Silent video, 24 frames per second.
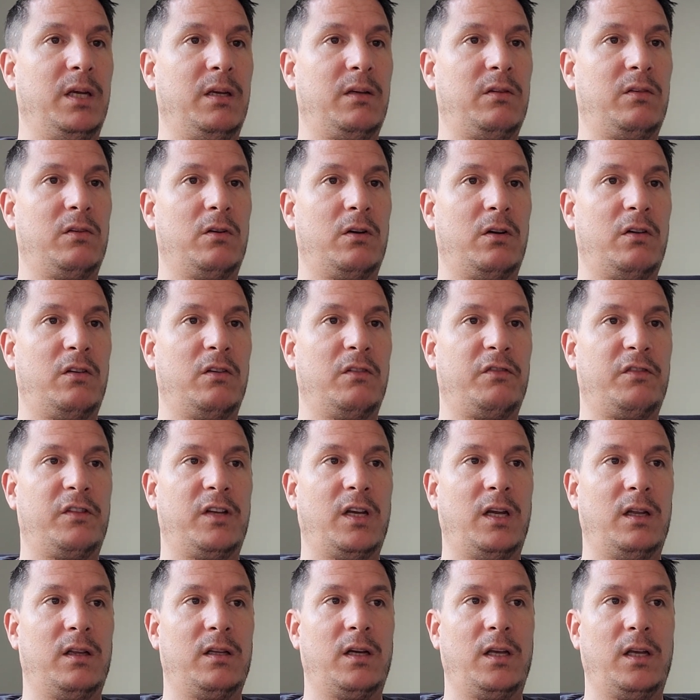source of
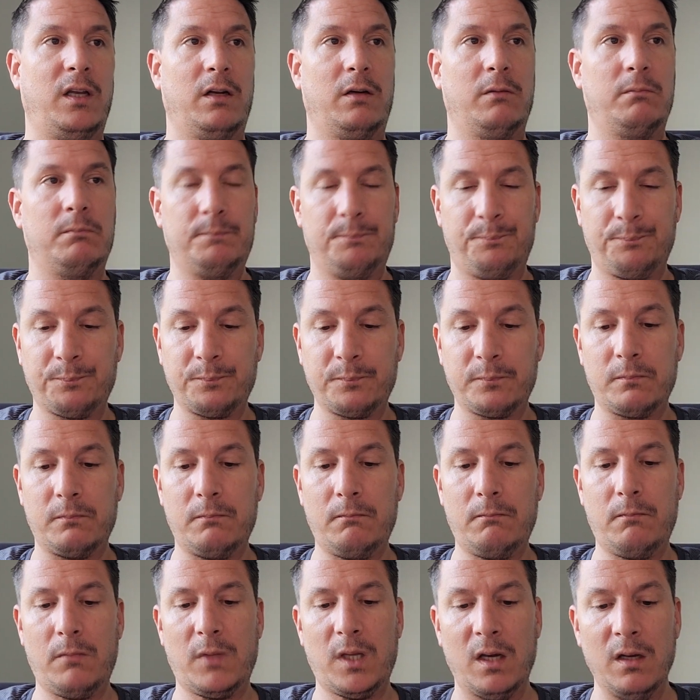data here.
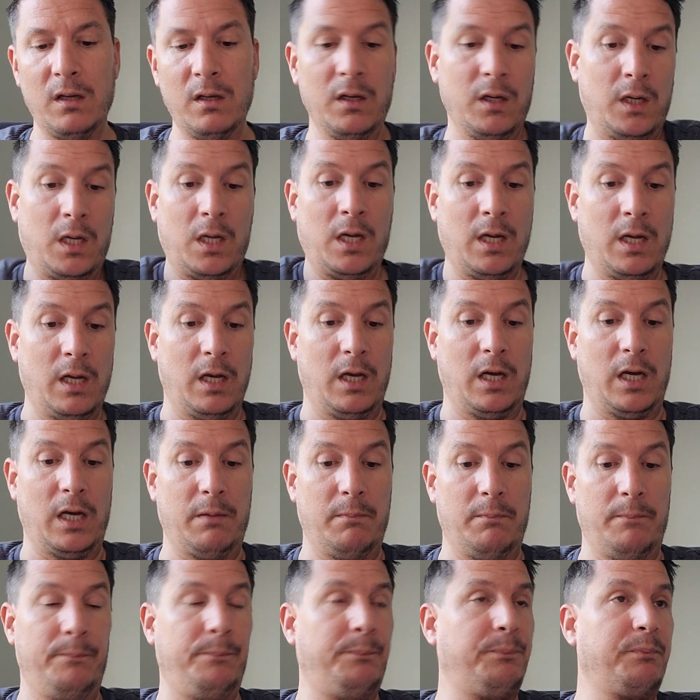
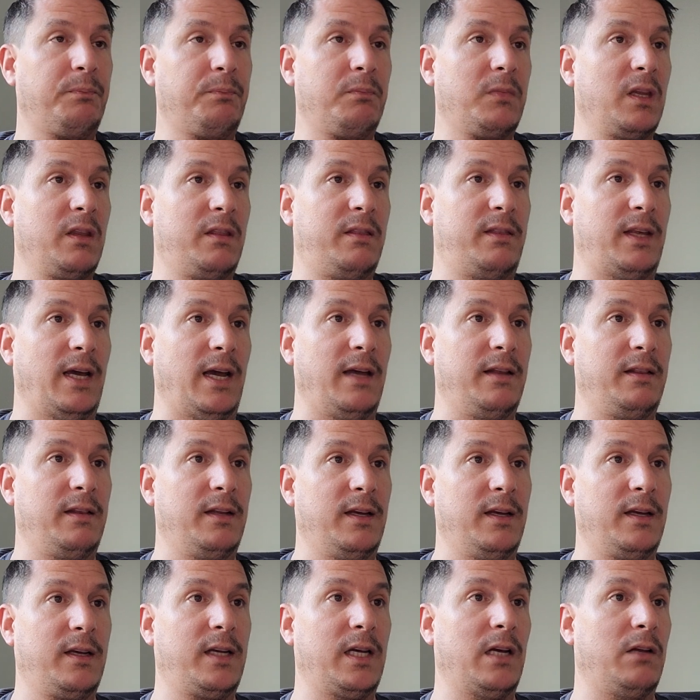Then
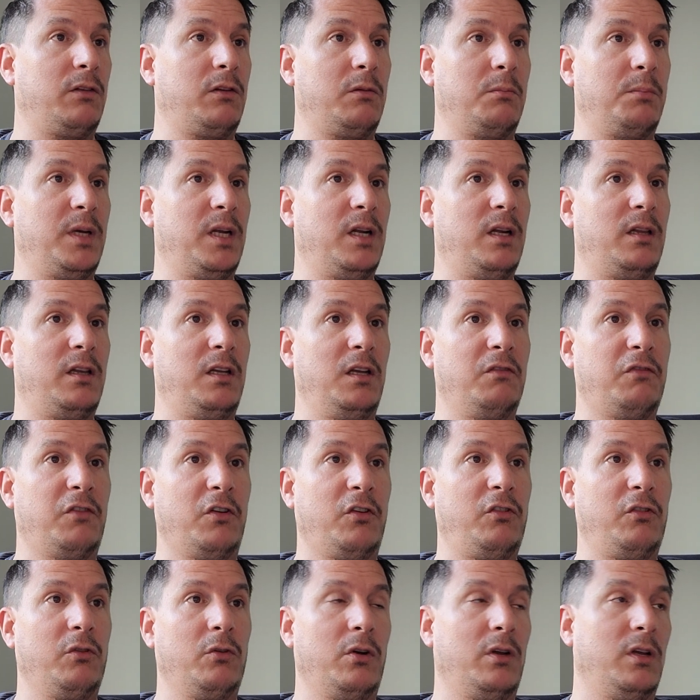accountability, for
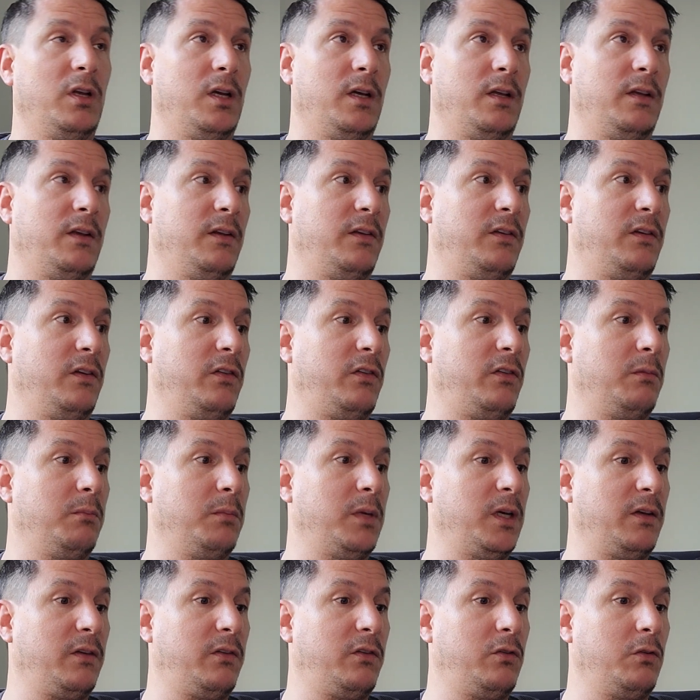sure. The system
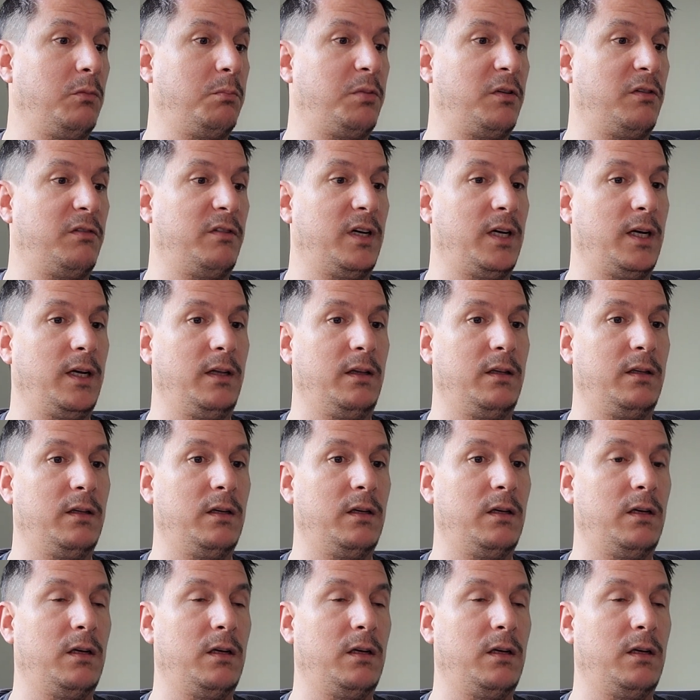has to provide